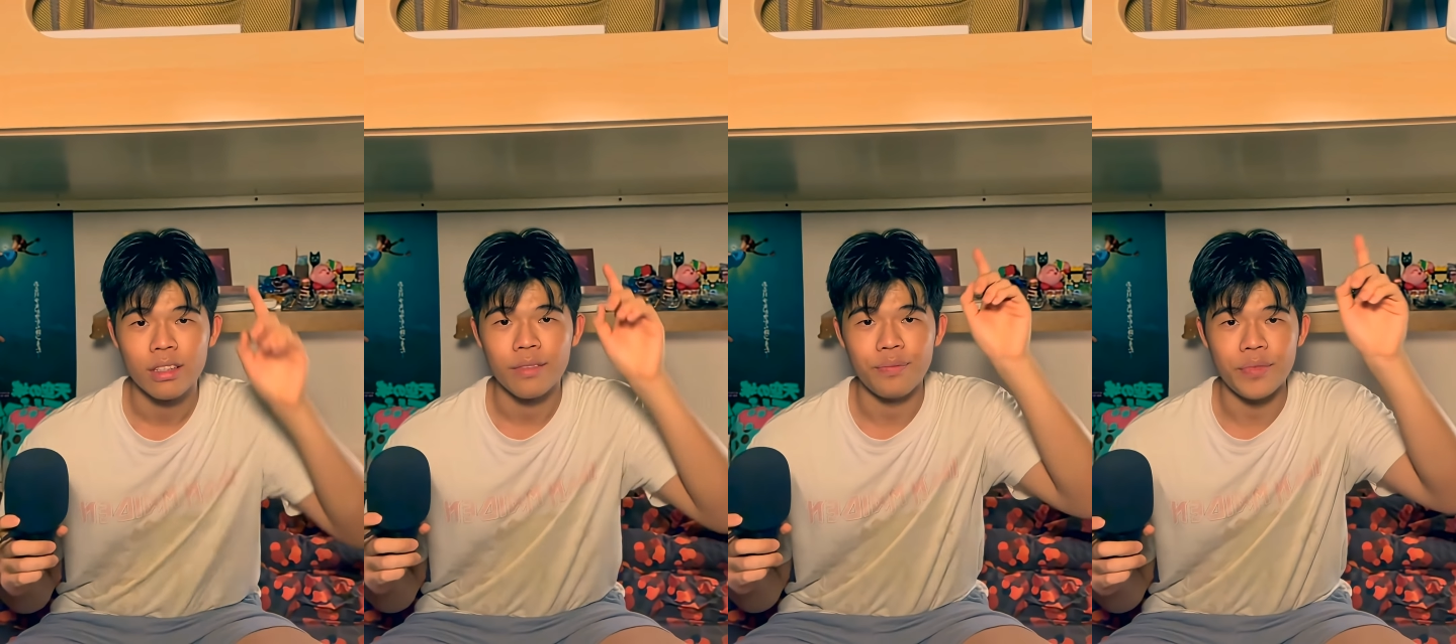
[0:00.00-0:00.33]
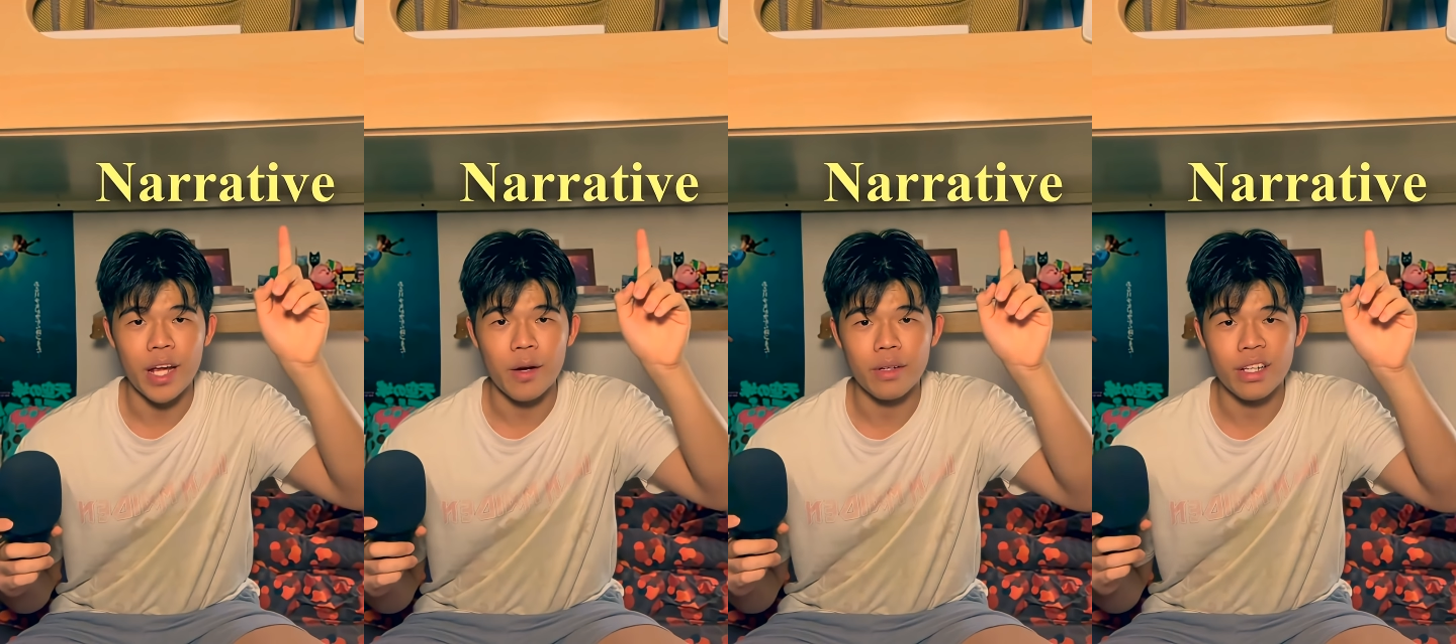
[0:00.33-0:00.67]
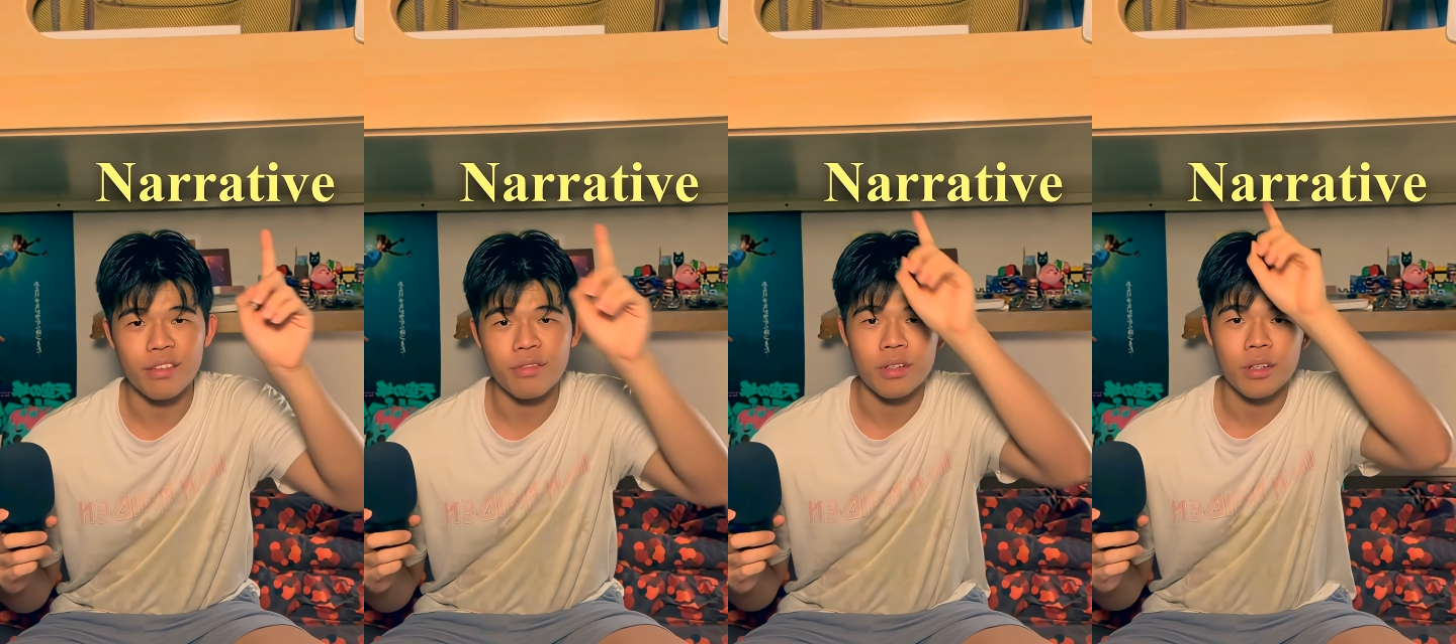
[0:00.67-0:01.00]

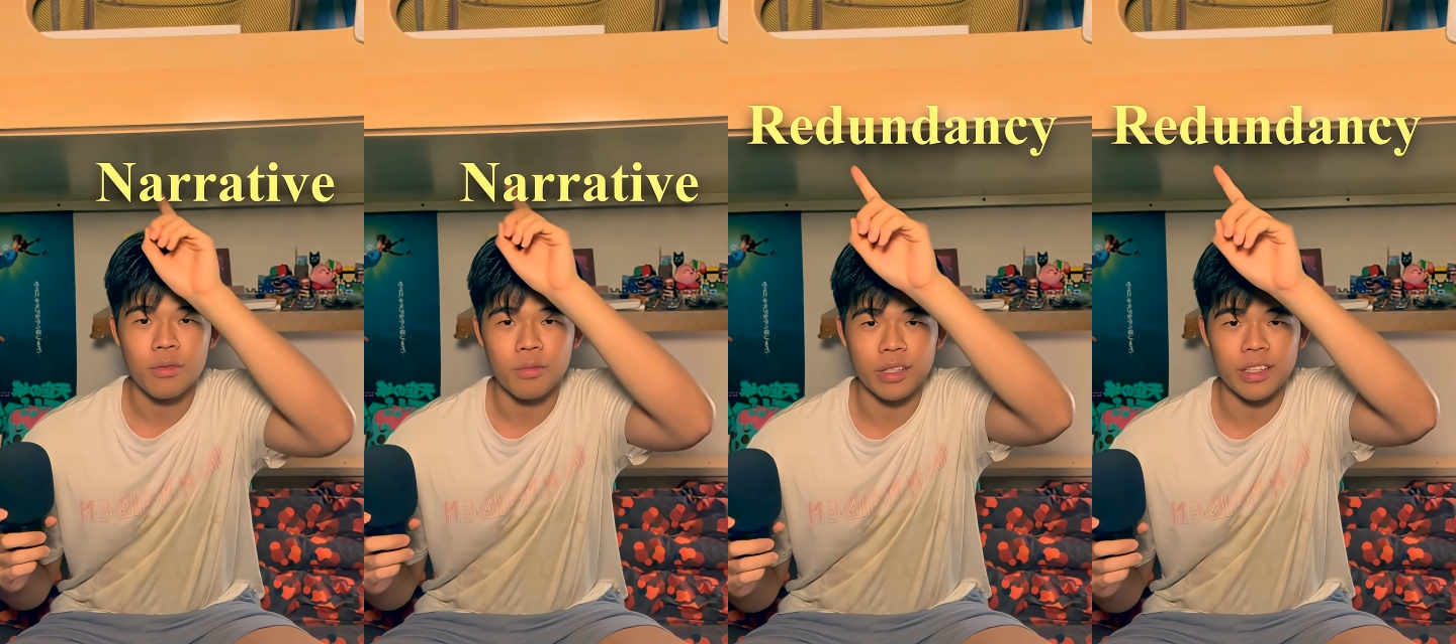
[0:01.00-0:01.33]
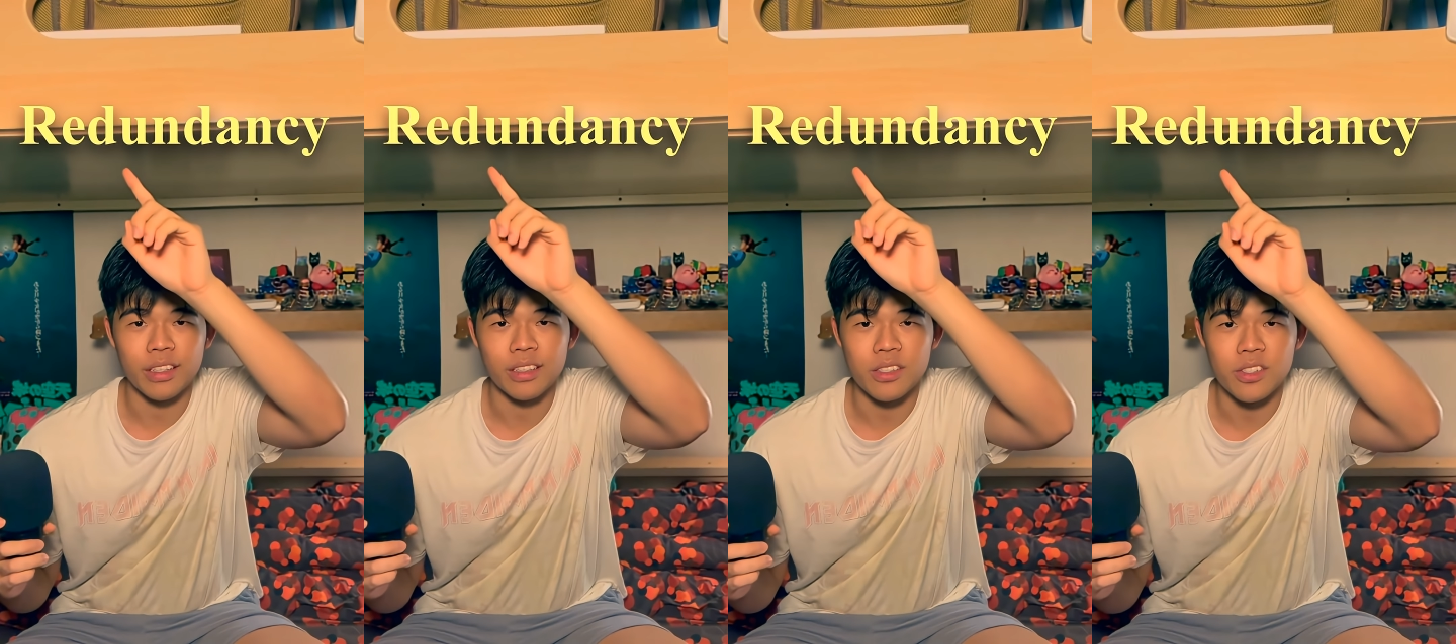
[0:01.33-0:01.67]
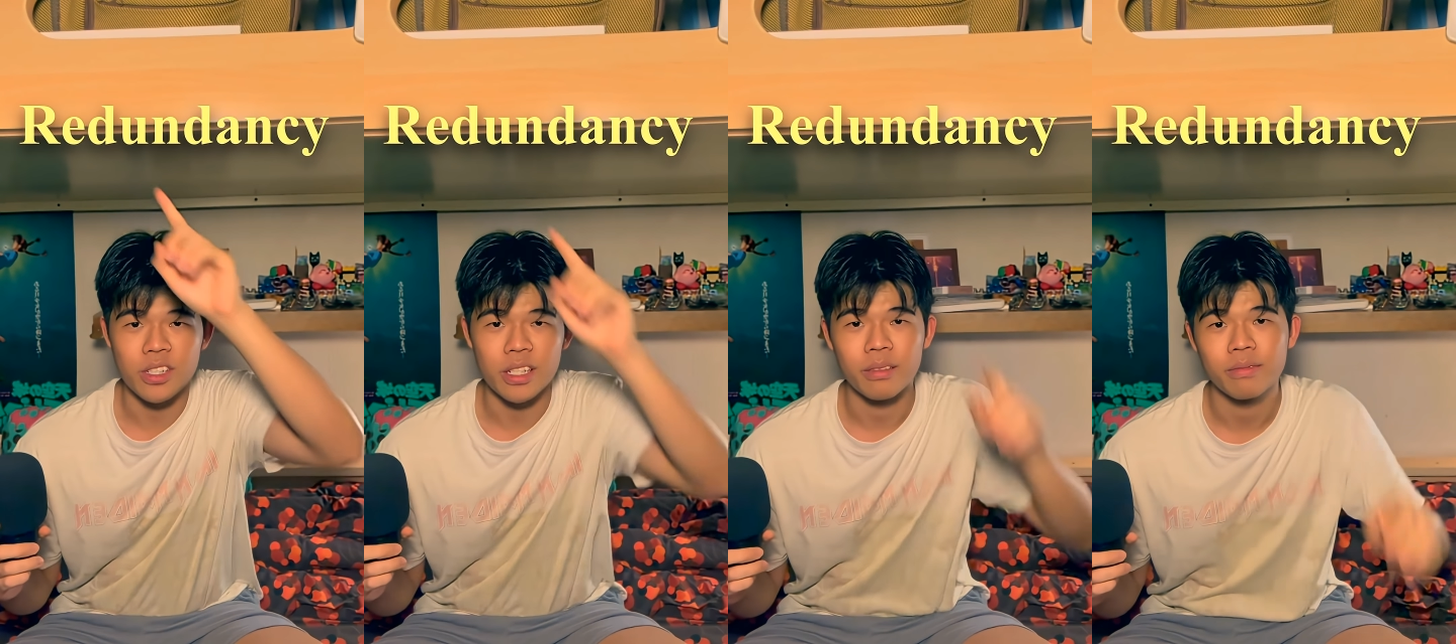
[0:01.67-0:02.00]
narrative
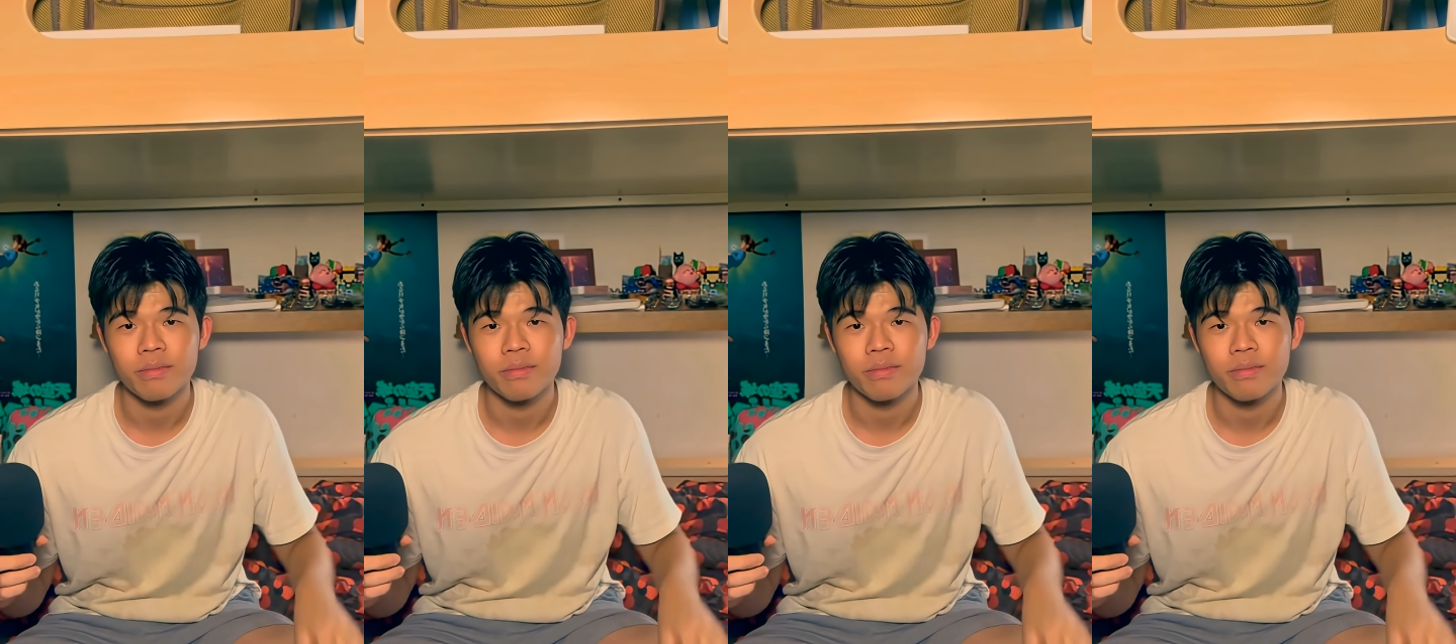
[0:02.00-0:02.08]
redundancy.